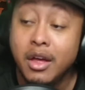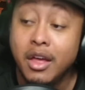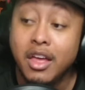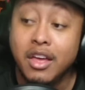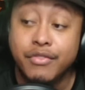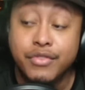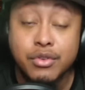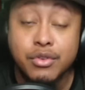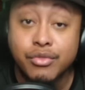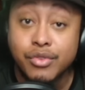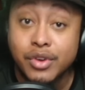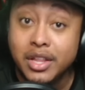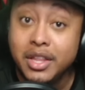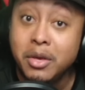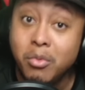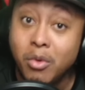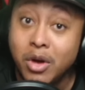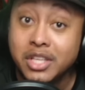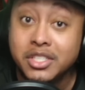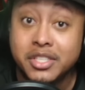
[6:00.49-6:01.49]
If you really
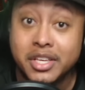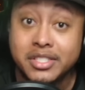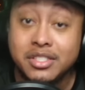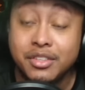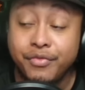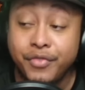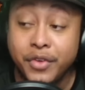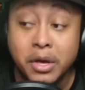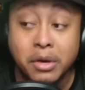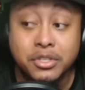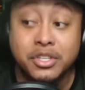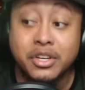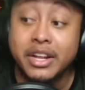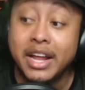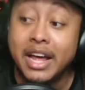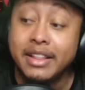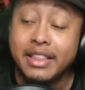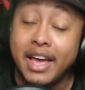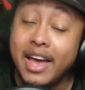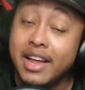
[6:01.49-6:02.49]
want Justin Fields, you're going to
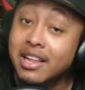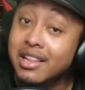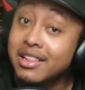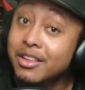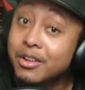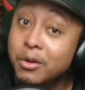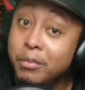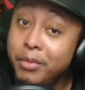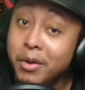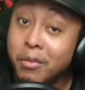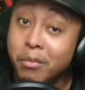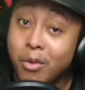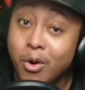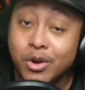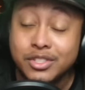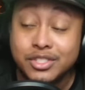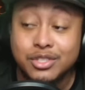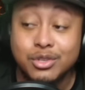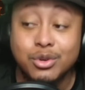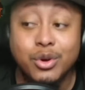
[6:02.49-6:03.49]
have to add a little bit
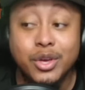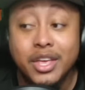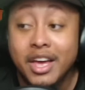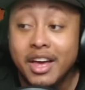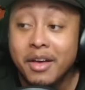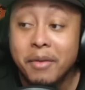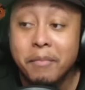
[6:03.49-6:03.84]
more to it.